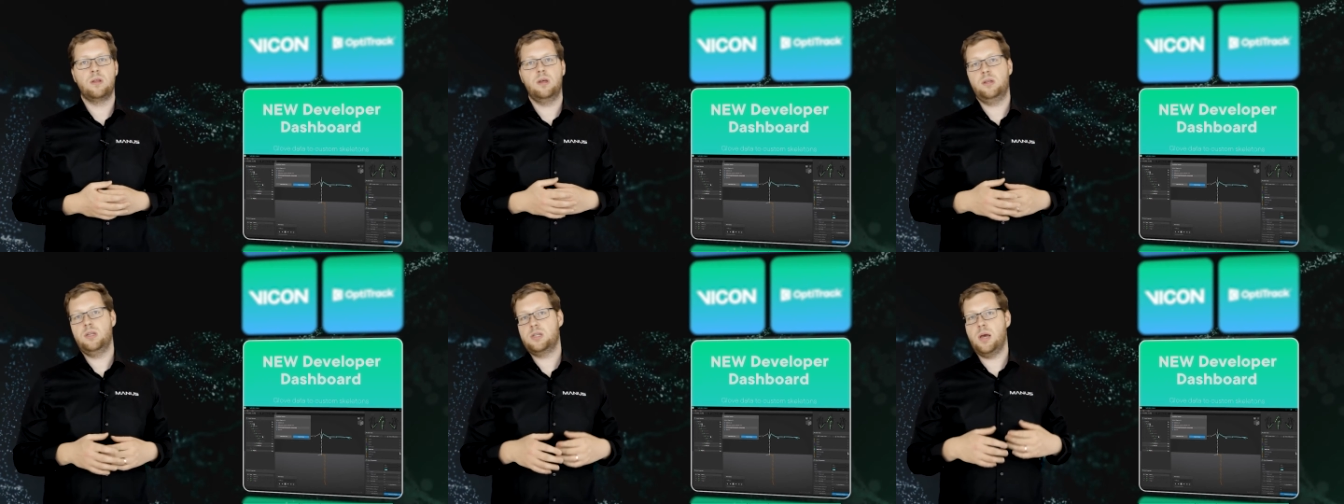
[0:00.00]

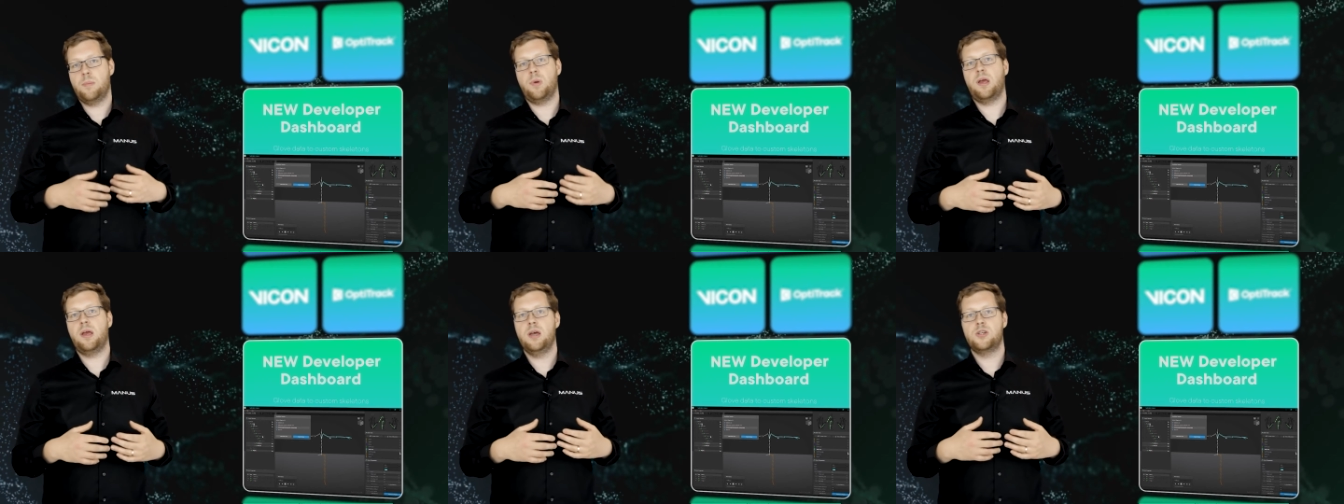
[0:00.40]
This
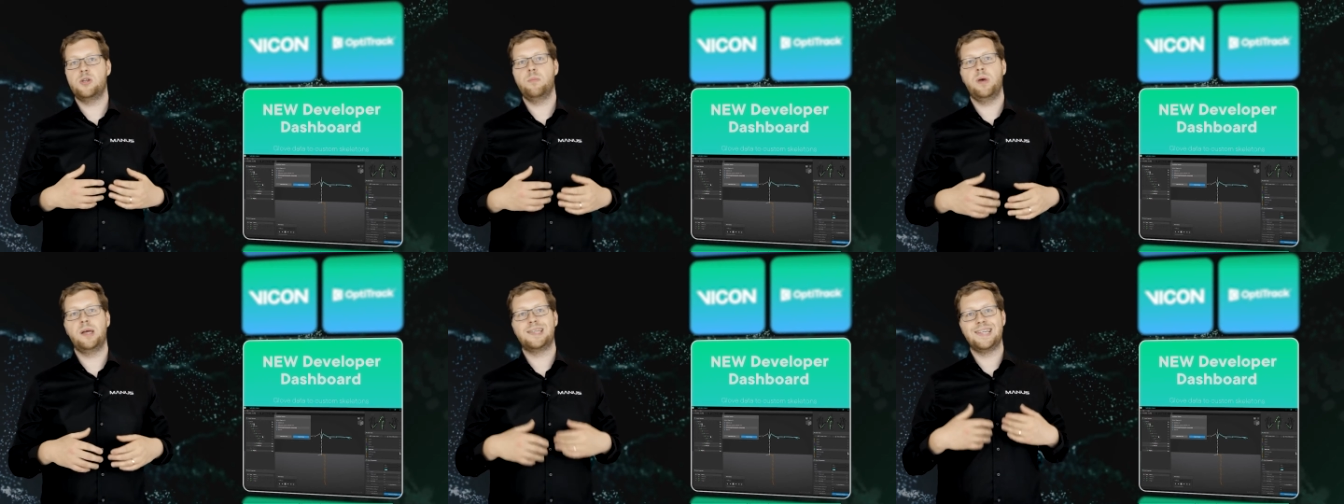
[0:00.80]
application
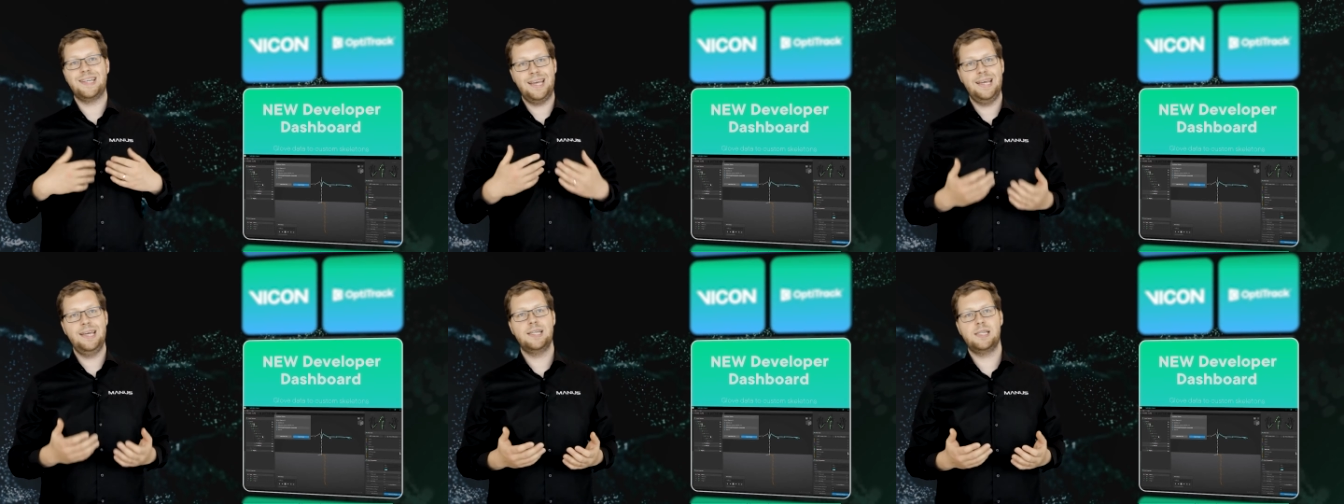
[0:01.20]
makes it
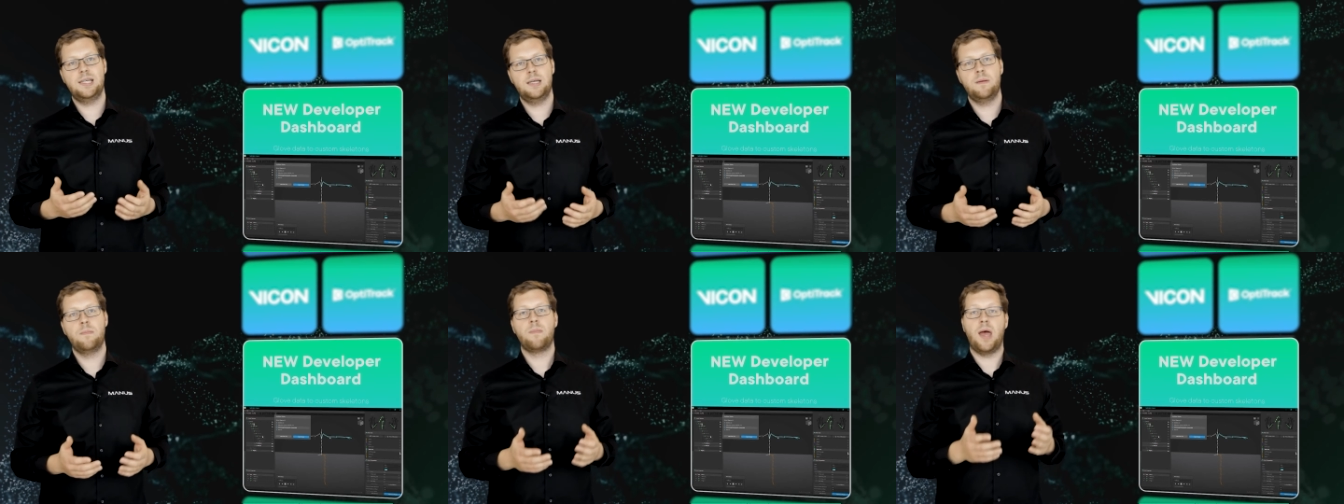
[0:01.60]

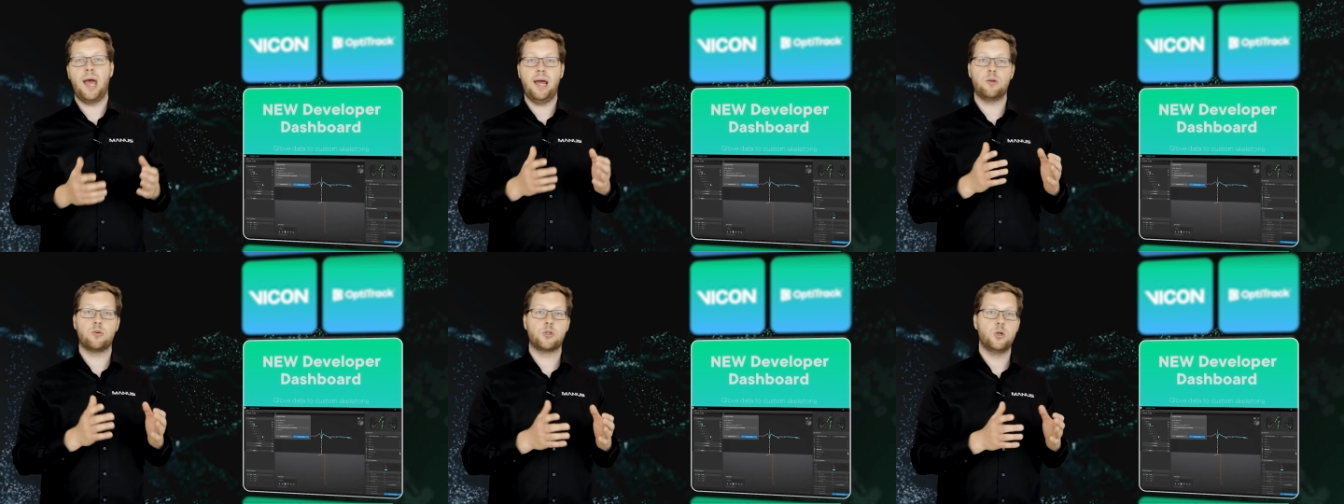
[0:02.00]
easy
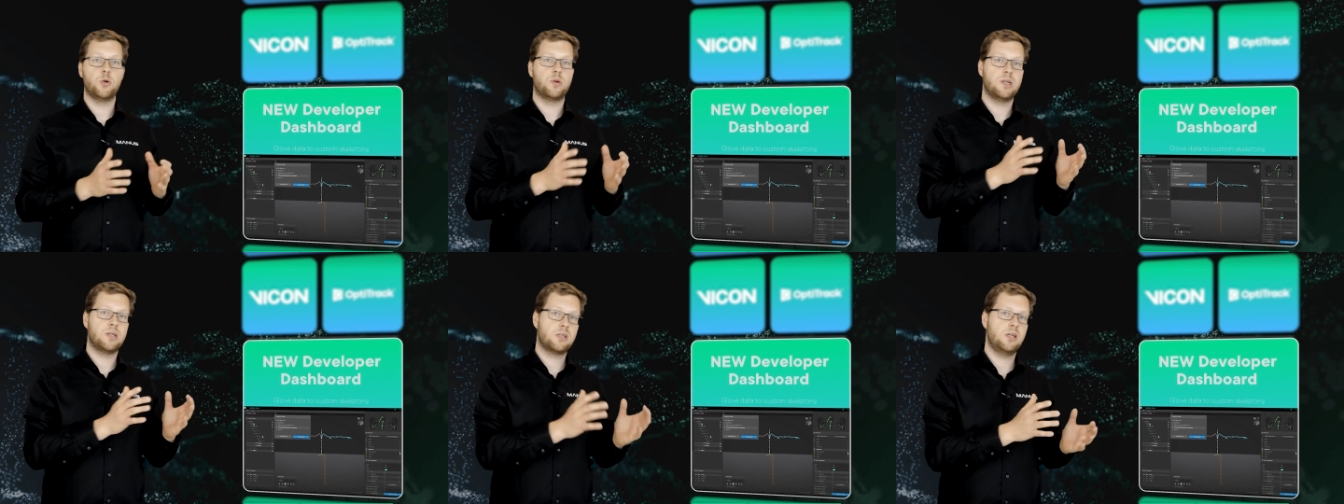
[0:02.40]
and also
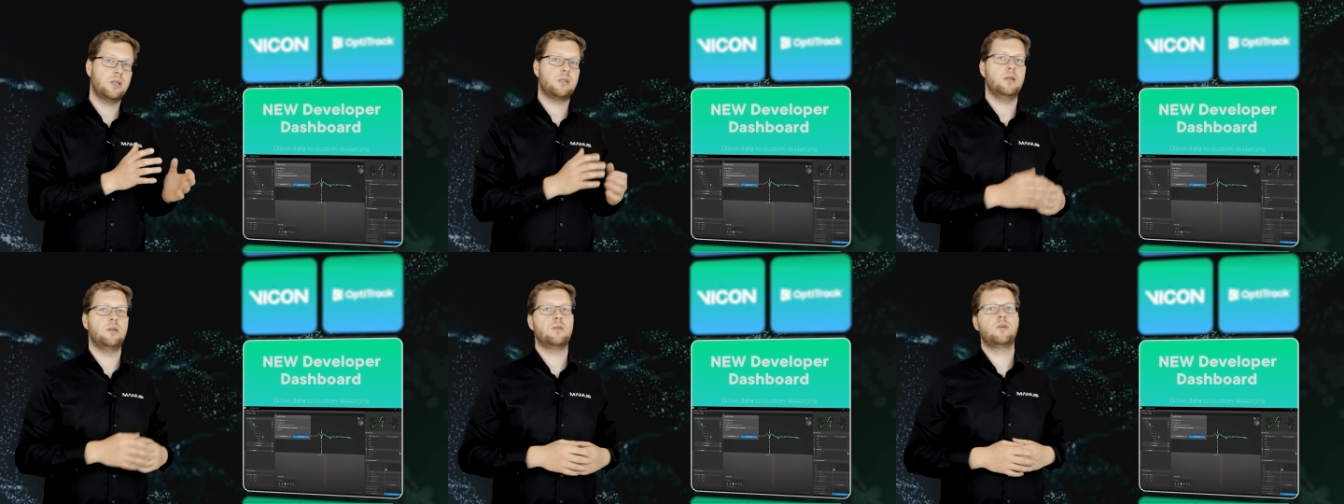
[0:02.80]

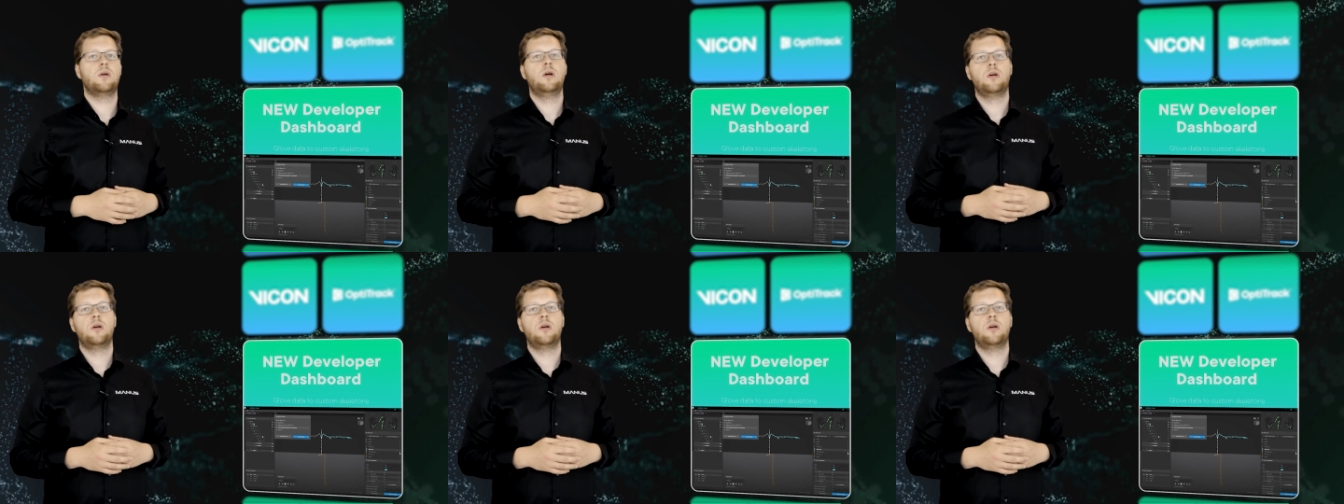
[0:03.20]
consistent